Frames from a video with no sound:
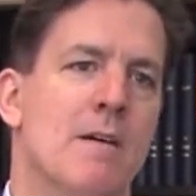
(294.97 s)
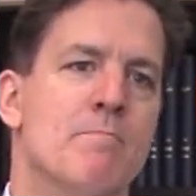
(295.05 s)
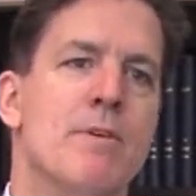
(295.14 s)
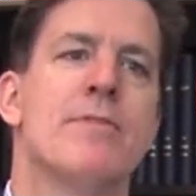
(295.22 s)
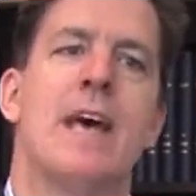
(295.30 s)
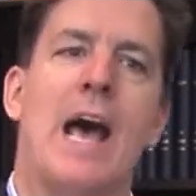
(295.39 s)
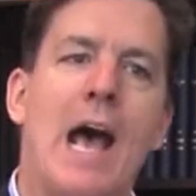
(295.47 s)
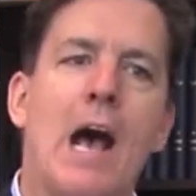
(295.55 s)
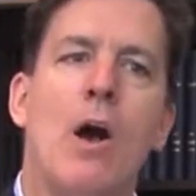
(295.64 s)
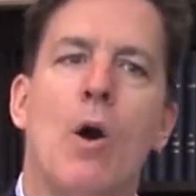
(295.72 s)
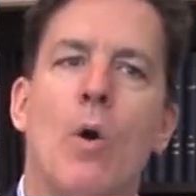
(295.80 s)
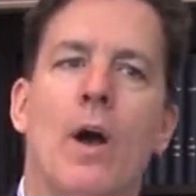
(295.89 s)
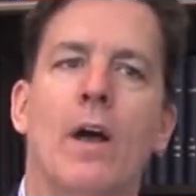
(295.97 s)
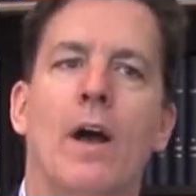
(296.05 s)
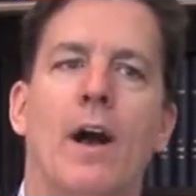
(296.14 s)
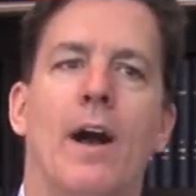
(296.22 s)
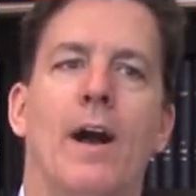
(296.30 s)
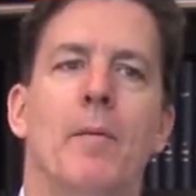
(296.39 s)
but the how
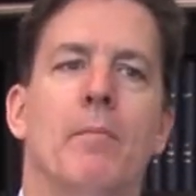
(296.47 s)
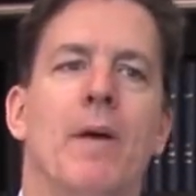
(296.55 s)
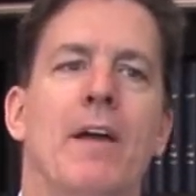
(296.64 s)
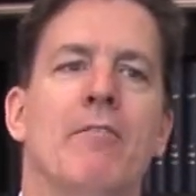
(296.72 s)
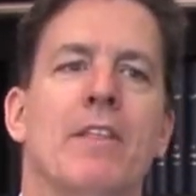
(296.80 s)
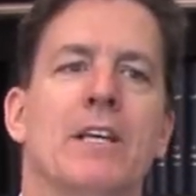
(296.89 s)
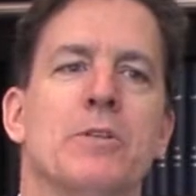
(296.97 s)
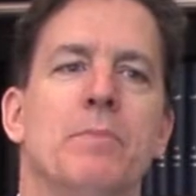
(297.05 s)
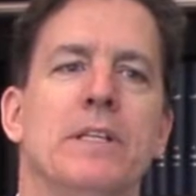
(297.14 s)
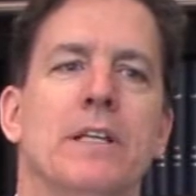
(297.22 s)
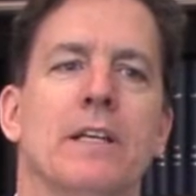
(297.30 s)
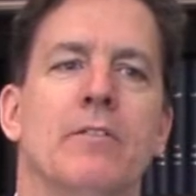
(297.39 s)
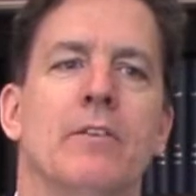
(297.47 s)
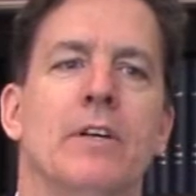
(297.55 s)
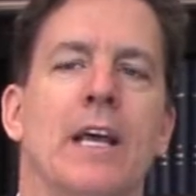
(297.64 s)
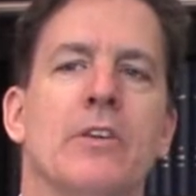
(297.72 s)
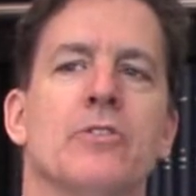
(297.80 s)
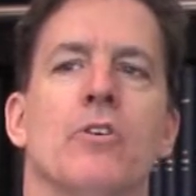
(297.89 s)
everything has been delivered
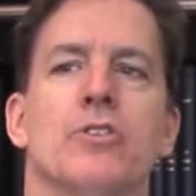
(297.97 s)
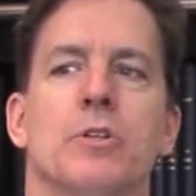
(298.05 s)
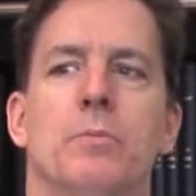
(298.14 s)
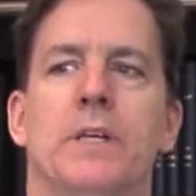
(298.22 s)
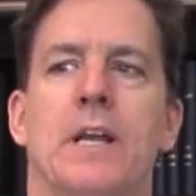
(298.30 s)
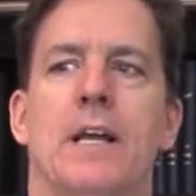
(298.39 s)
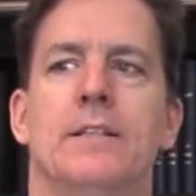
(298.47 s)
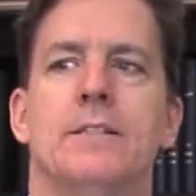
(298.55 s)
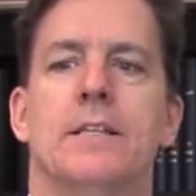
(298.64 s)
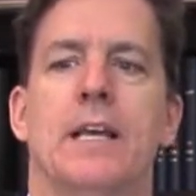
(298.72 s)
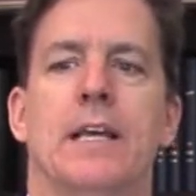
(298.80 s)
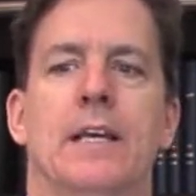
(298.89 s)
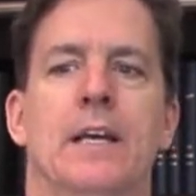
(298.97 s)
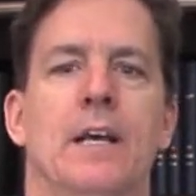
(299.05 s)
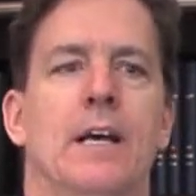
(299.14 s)
has also been, I'd say,